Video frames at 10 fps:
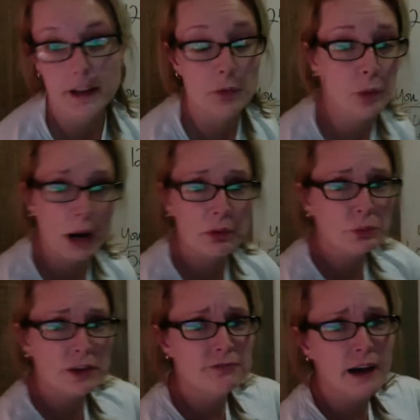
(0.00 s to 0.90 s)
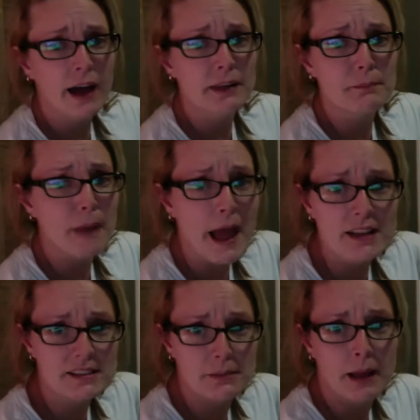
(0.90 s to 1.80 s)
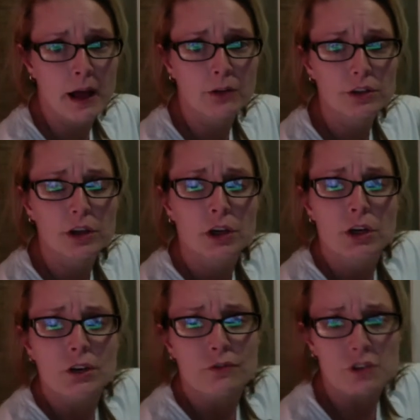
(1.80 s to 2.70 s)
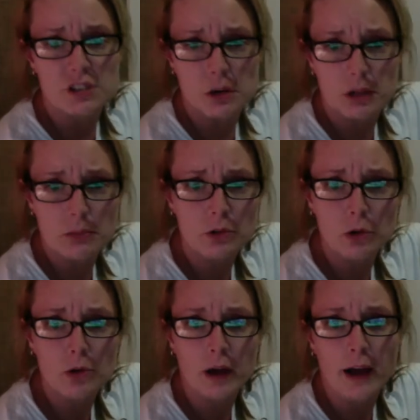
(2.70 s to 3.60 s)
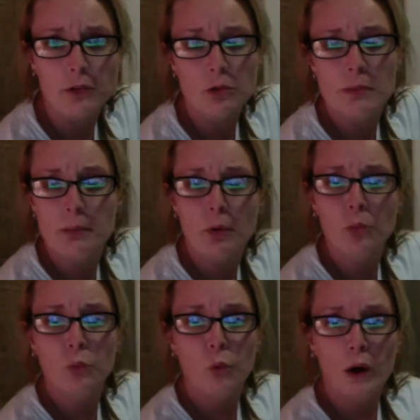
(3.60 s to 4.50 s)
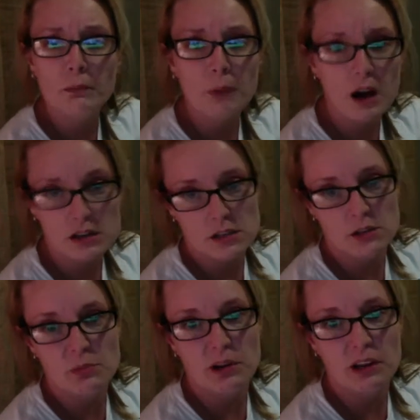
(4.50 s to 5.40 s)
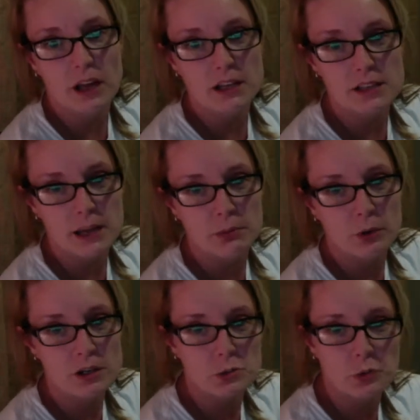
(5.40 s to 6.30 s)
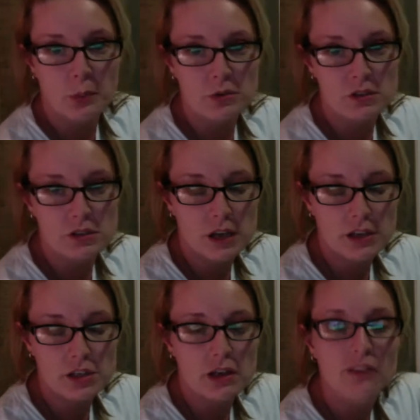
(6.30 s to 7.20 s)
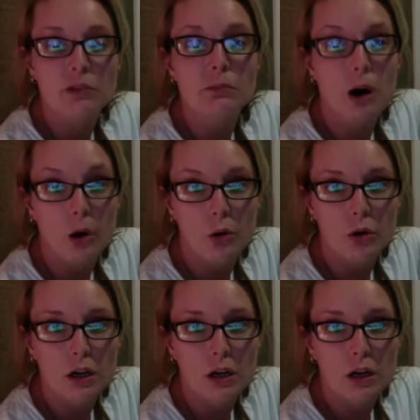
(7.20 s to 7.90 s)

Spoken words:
And where would we find a mass amount for sodium chloride? Remember, one box on the periodic table is a representation of a mole.